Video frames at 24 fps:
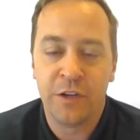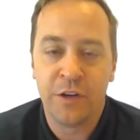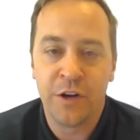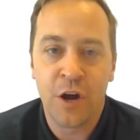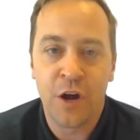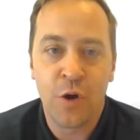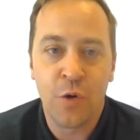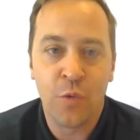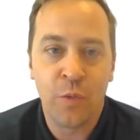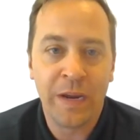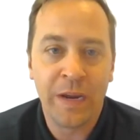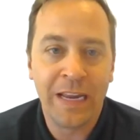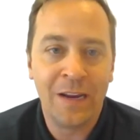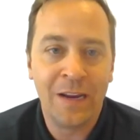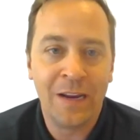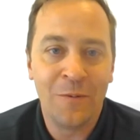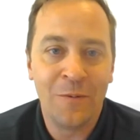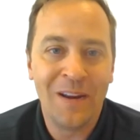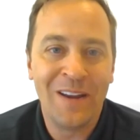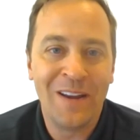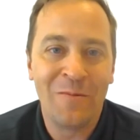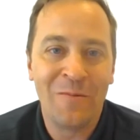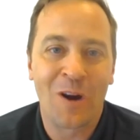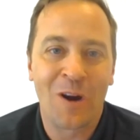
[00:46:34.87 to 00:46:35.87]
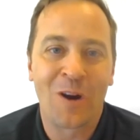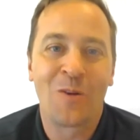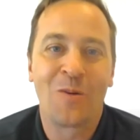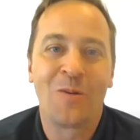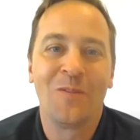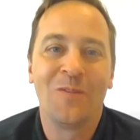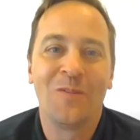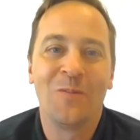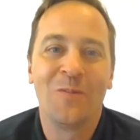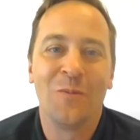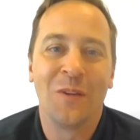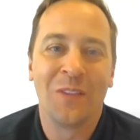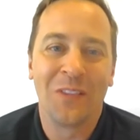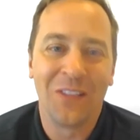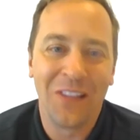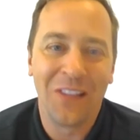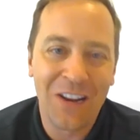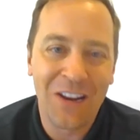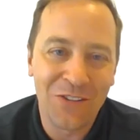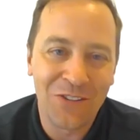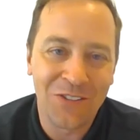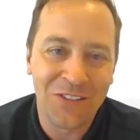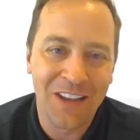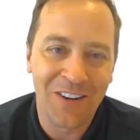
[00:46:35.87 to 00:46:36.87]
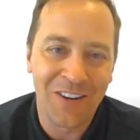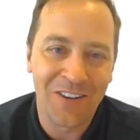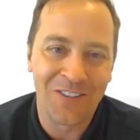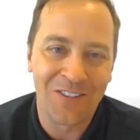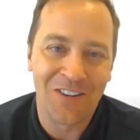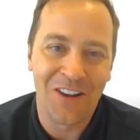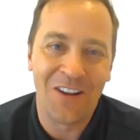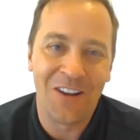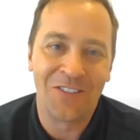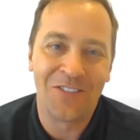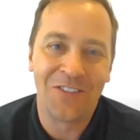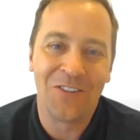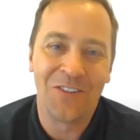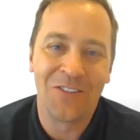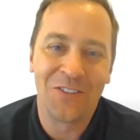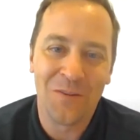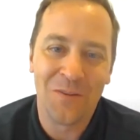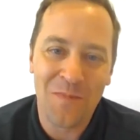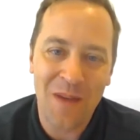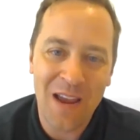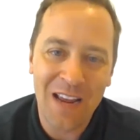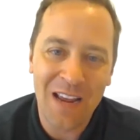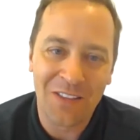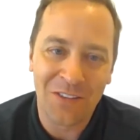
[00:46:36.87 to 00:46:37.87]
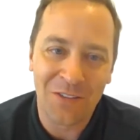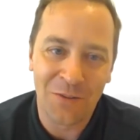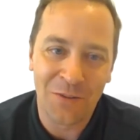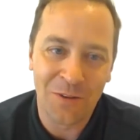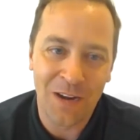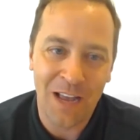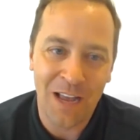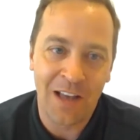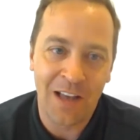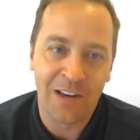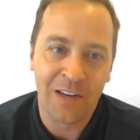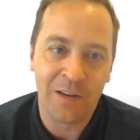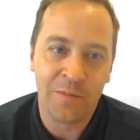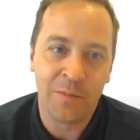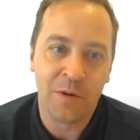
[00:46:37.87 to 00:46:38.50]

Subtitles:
We work with legislators also to make this a reality,